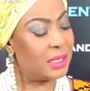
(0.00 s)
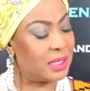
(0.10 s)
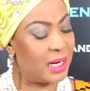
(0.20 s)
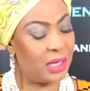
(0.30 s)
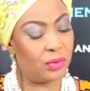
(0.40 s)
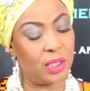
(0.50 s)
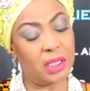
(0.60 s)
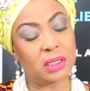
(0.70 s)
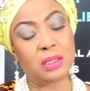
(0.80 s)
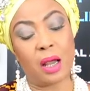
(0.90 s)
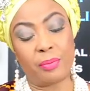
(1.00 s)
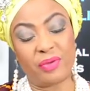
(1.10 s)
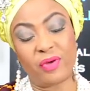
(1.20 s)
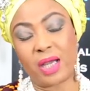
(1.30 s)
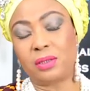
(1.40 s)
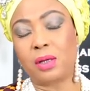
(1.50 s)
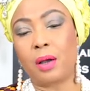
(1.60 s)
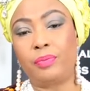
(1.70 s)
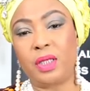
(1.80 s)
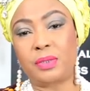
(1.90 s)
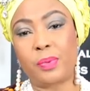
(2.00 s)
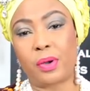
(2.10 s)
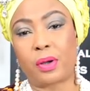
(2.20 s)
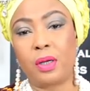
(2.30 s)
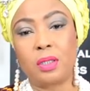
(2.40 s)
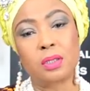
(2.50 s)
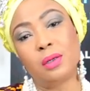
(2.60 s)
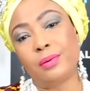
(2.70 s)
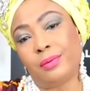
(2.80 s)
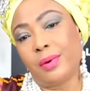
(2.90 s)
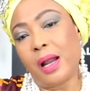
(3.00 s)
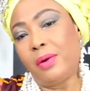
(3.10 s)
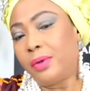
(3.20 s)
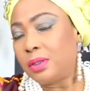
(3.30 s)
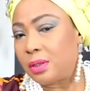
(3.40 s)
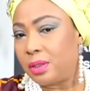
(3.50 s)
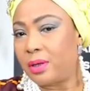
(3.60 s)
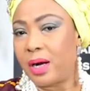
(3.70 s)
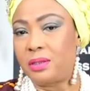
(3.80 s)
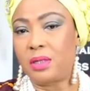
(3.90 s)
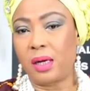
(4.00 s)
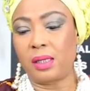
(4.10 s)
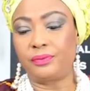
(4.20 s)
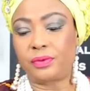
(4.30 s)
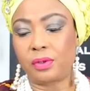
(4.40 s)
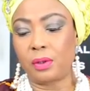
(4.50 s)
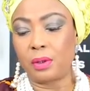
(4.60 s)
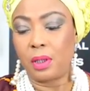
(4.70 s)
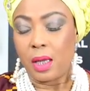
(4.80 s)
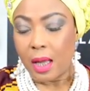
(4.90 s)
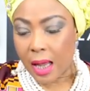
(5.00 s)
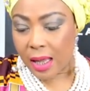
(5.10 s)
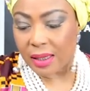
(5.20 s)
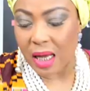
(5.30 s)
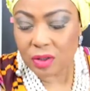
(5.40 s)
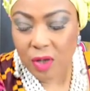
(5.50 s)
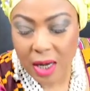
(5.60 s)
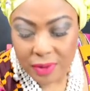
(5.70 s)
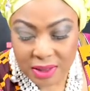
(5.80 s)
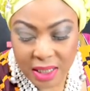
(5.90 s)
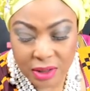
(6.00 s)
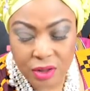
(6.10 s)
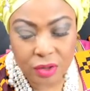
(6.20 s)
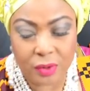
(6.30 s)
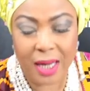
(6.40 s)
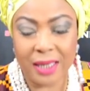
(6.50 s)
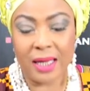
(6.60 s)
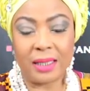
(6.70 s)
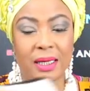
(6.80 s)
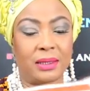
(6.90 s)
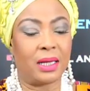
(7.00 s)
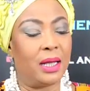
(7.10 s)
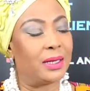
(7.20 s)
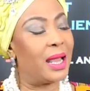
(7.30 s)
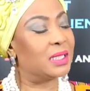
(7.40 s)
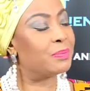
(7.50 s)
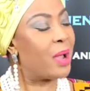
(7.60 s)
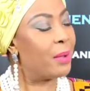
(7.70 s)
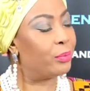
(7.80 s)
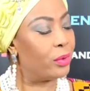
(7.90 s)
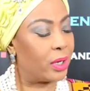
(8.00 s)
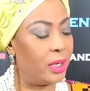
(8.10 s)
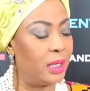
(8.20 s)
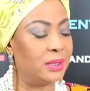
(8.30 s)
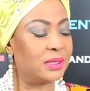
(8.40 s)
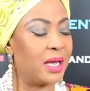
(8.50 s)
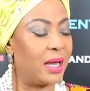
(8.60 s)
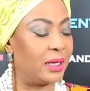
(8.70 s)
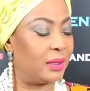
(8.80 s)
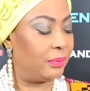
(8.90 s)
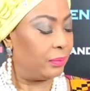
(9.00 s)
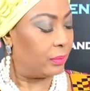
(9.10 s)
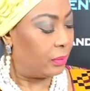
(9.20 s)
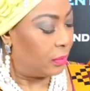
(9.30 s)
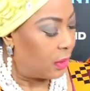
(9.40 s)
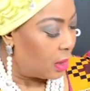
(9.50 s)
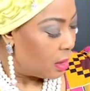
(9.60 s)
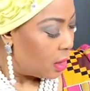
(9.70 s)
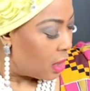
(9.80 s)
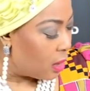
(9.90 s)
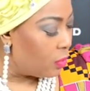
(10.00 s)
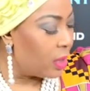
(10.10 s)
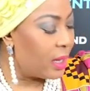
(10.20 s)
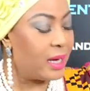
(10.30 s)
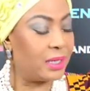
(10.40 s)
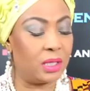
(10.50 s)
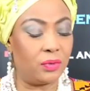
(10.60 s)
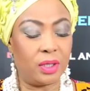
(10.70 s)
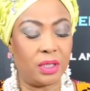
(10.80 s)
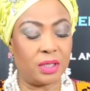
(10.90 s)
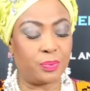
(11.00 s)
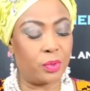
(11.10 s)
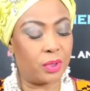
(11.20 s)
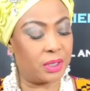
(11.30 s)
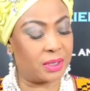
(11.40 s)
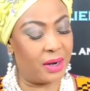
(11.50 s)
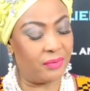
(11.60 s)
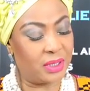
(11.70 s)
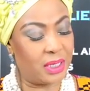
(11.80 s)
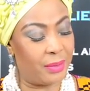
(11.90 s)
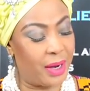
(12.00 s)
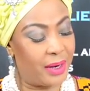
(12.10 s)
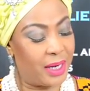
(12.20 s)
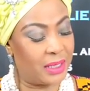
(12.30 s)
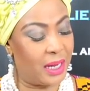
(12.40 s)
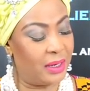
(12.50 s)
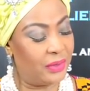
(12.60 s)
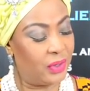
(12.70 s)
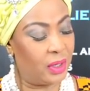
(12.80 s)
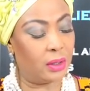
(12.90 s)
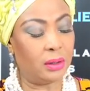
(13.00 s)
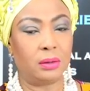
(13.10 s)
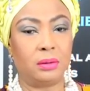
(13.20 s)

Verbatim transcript: started doing this long before I took up this book. So I was on the right track after all. And that's why I was saying to you earlier that that's my book inside it. And what I did with this book is every time I read anything,